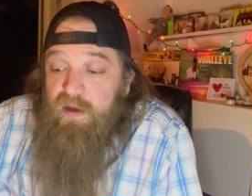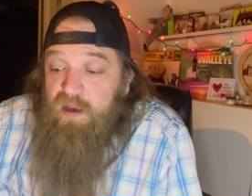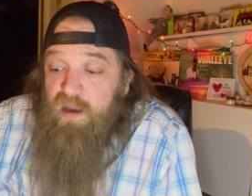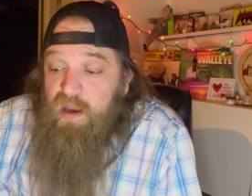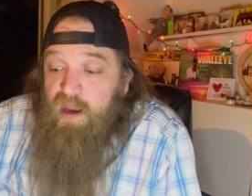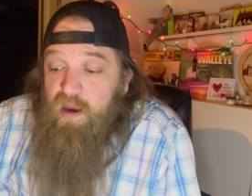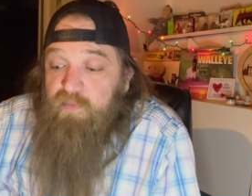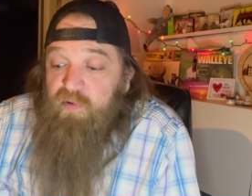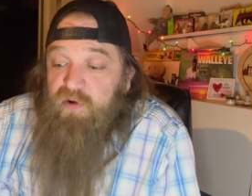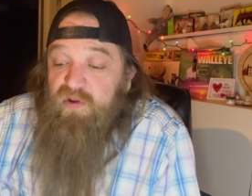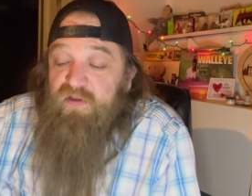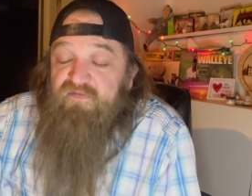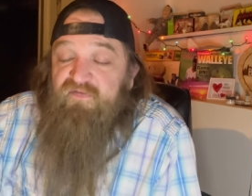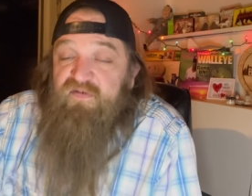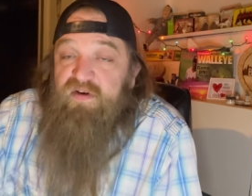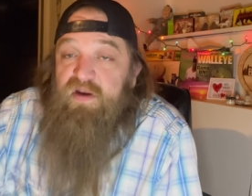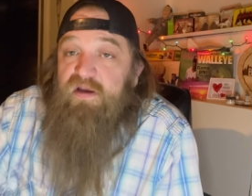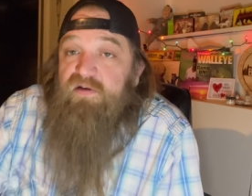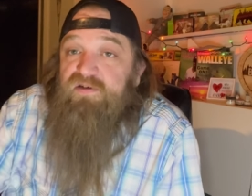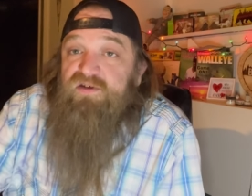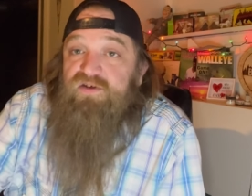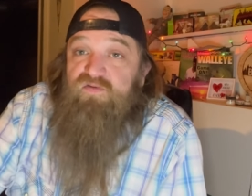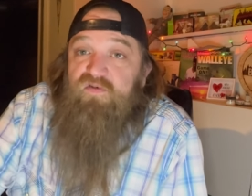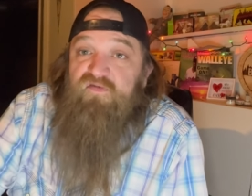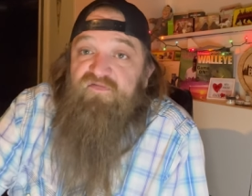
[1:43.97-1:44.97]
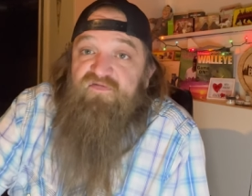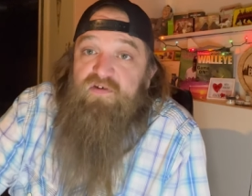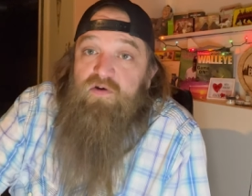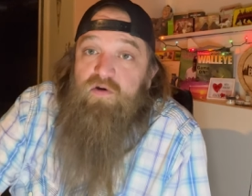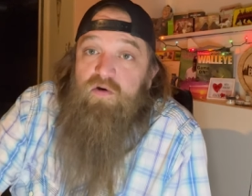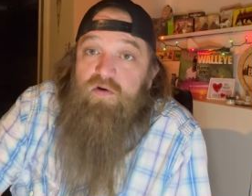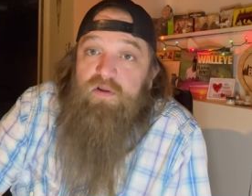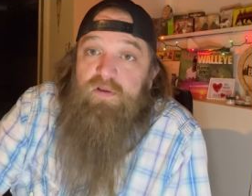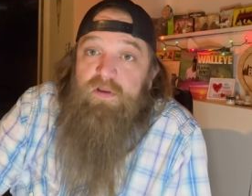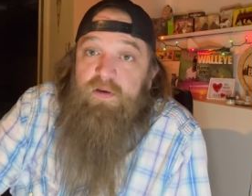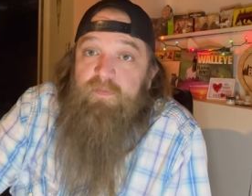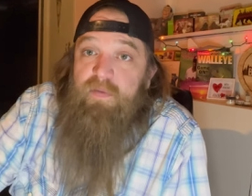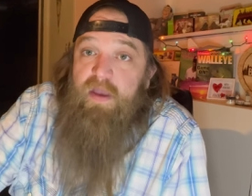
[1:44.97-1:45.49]
I put the video, so if you go
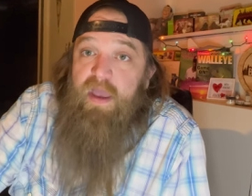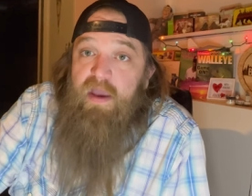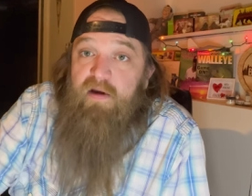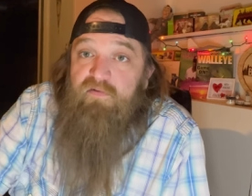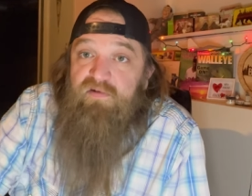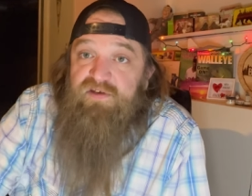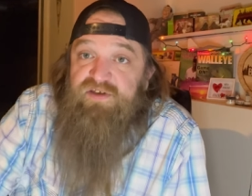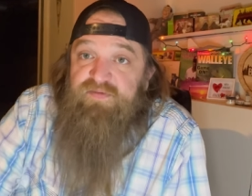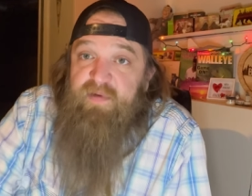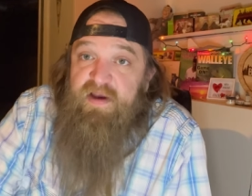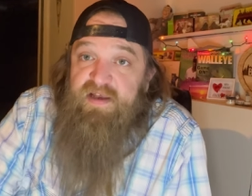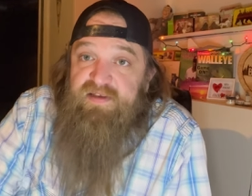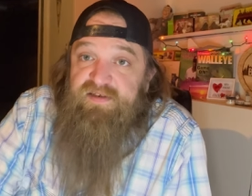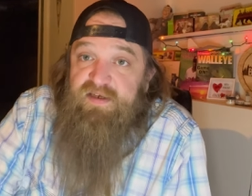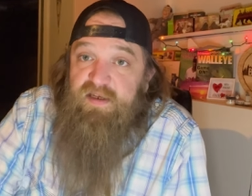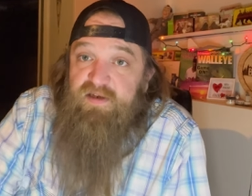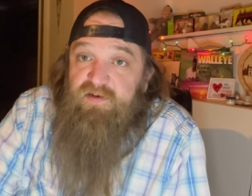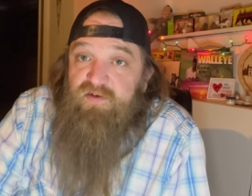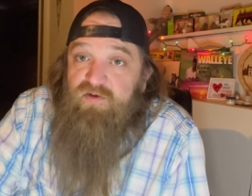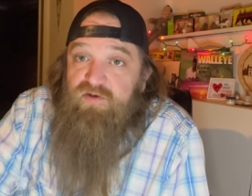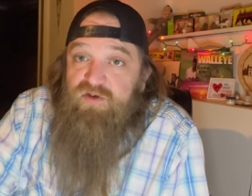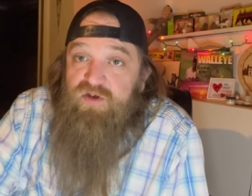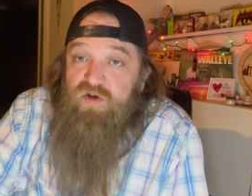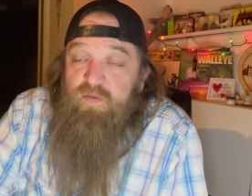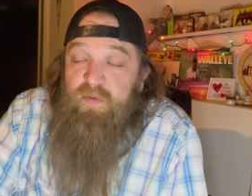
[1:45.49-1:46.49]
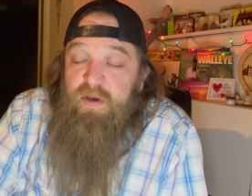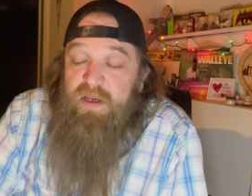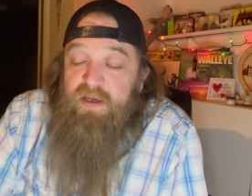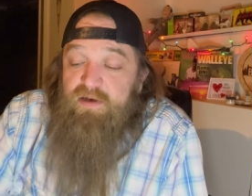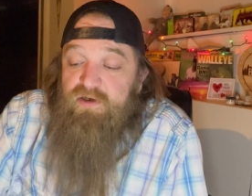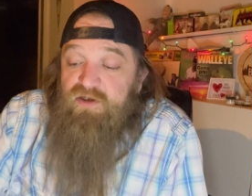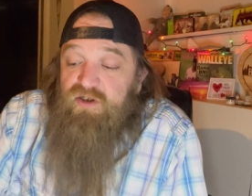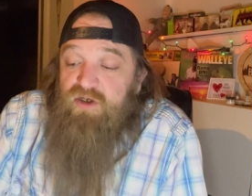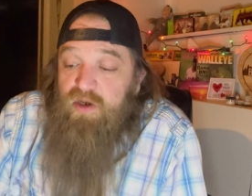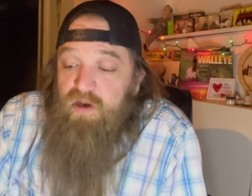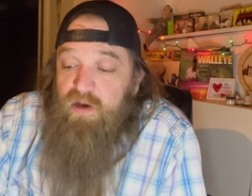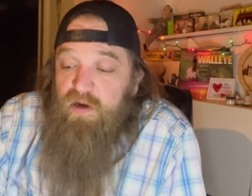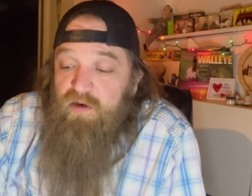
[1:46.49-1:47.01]
to the Backwoods Mindset YouTube
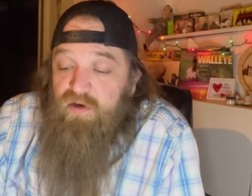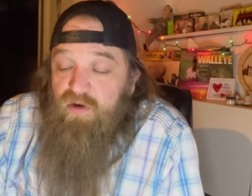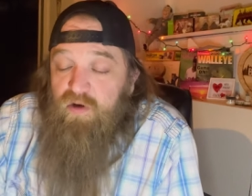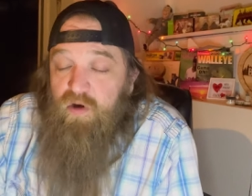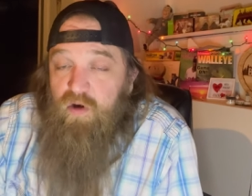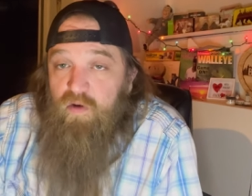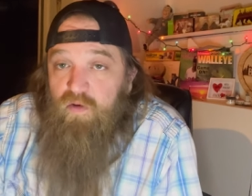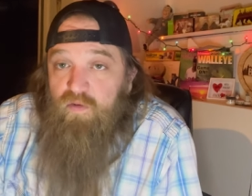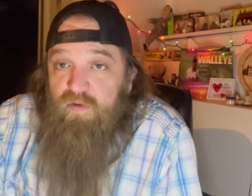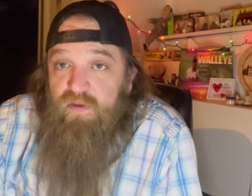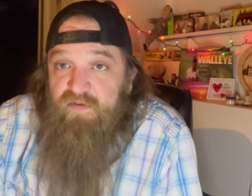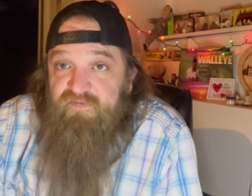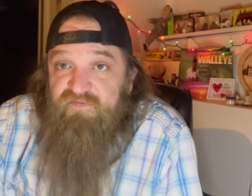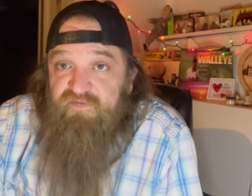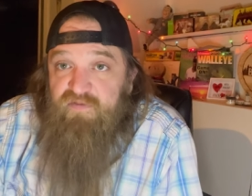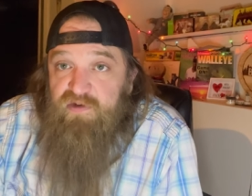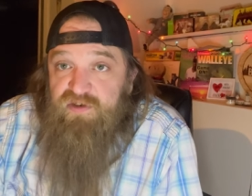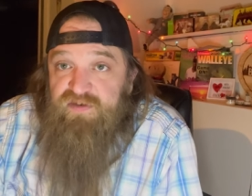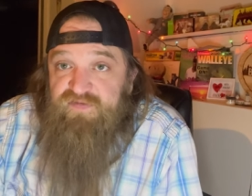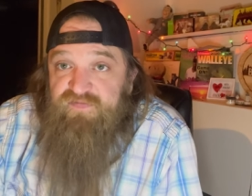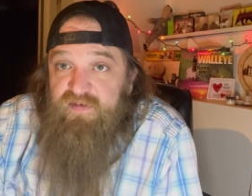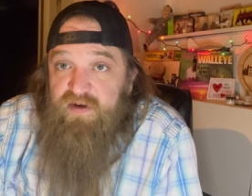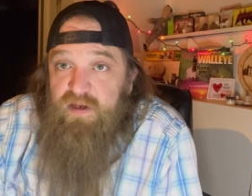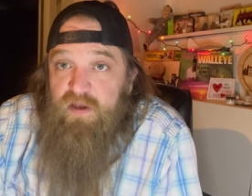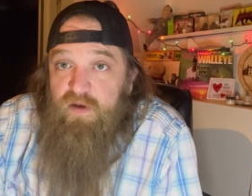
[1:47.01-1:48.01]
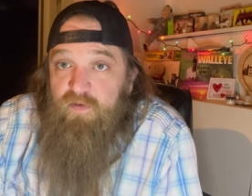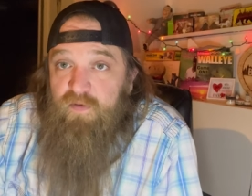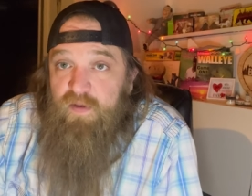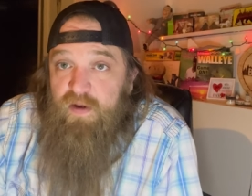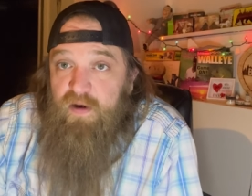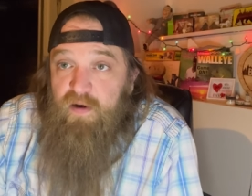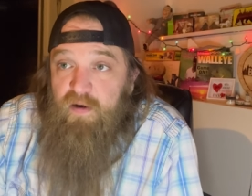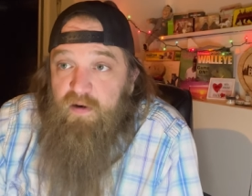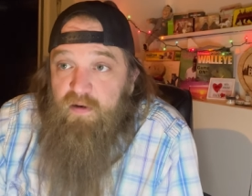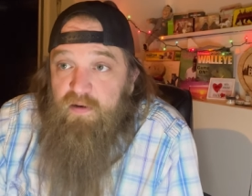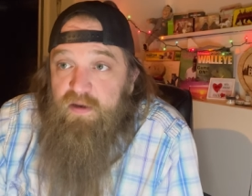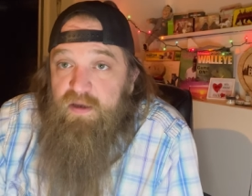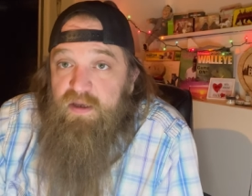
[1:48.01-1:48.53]
page and you go, the first video
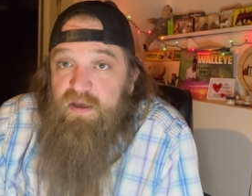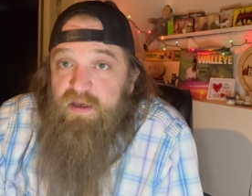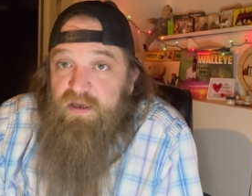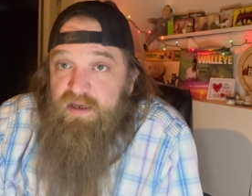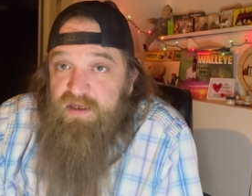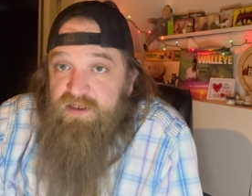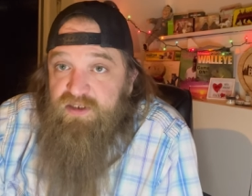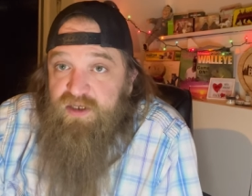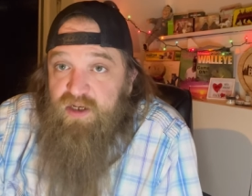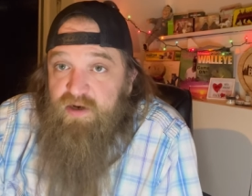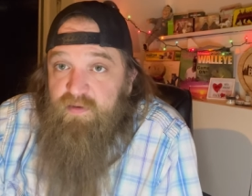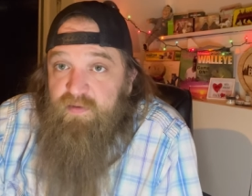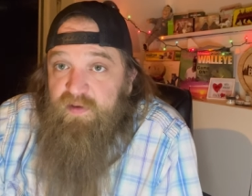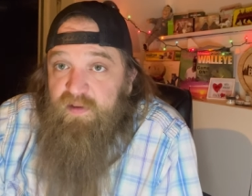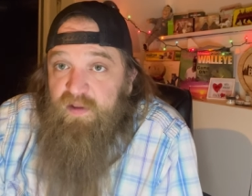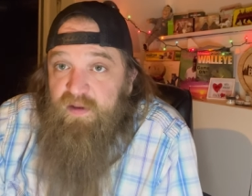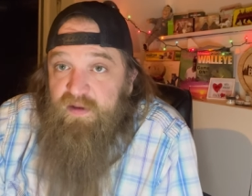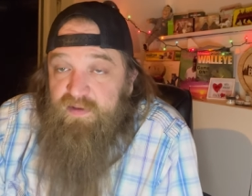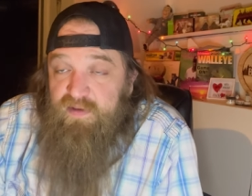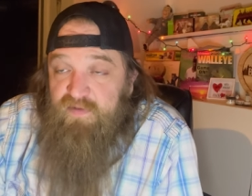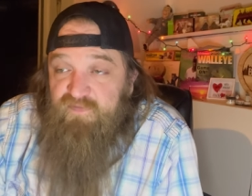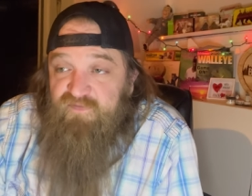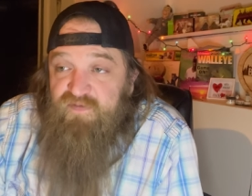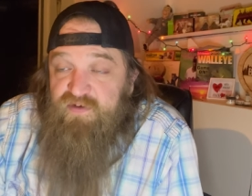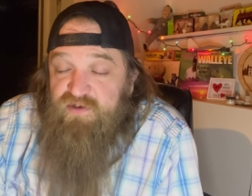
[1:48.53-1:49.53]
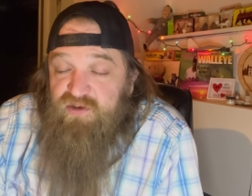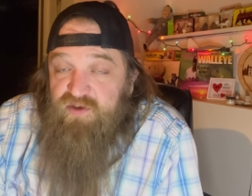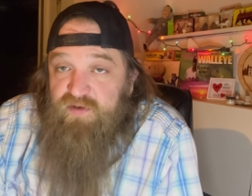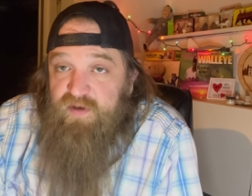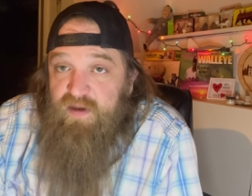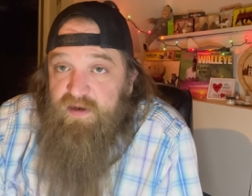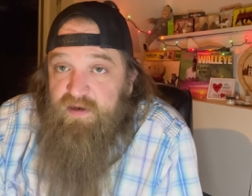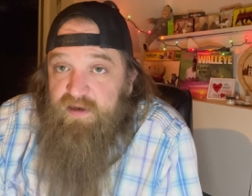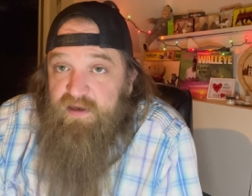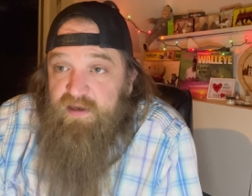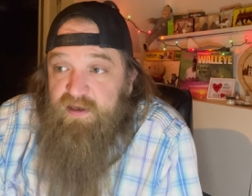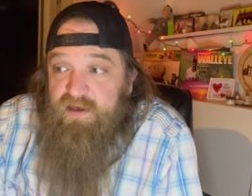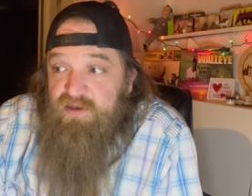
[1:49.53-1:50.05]
there is going to be like the Fish
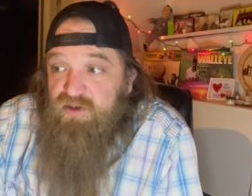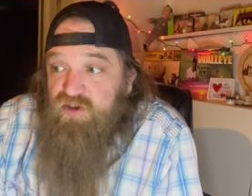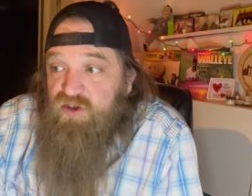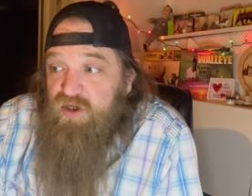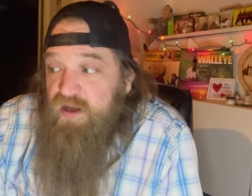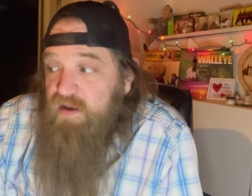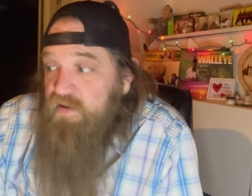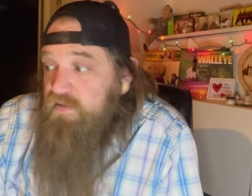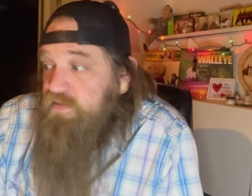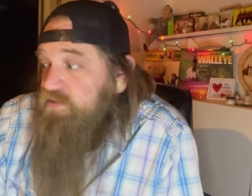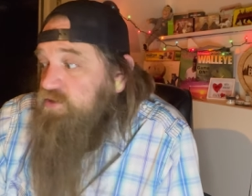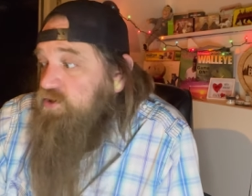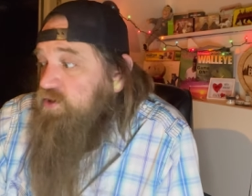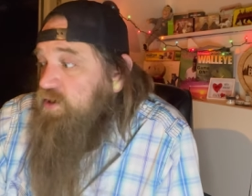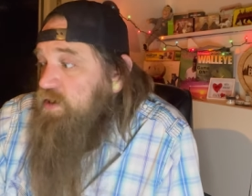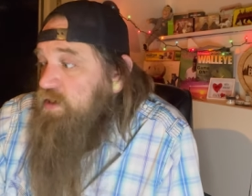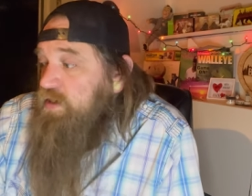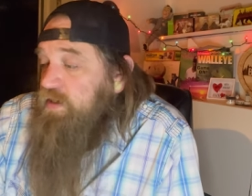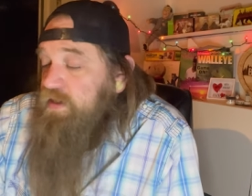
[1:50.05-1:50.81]
Like a Kid challenge.